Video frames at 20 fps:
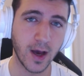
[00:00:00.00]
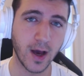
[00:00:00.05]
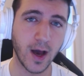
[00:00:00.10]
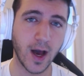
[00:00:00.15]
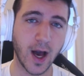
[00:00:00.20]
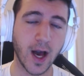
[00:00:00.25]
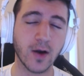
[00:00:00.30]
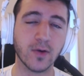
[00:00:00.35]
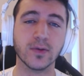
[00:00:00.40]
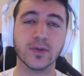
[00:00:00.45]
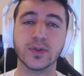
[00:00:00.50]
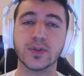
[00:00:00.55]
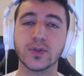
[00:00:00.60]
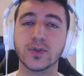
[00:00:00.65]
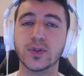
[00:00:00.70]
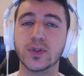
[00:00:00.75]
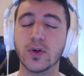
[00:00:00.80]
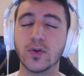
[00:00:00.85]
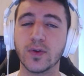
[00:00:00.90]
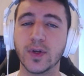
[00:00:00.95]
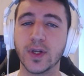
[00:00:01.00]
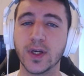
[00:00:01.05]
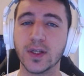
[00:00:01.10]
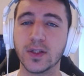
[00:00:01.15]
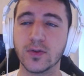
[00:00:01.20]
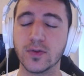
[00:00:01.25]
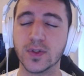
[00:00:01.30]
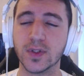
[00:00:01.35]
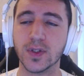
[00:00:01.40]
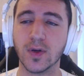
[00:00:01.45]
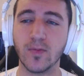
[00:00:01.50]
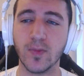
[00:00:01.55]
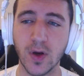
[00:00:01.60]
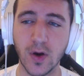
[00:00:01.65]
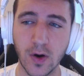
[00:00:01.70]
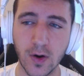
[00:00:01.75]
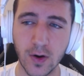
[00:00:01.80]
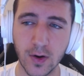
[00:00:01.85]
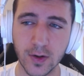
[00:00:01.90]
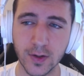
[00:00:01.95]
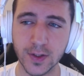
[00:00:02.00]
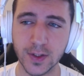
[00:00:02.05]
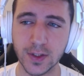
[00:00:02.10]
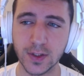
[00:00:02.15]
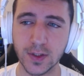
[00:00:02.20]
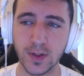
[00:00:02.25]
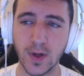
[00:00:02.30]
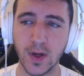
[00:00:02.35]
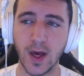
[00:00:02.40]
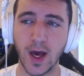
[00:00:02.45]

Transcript: I want to donate to some cause.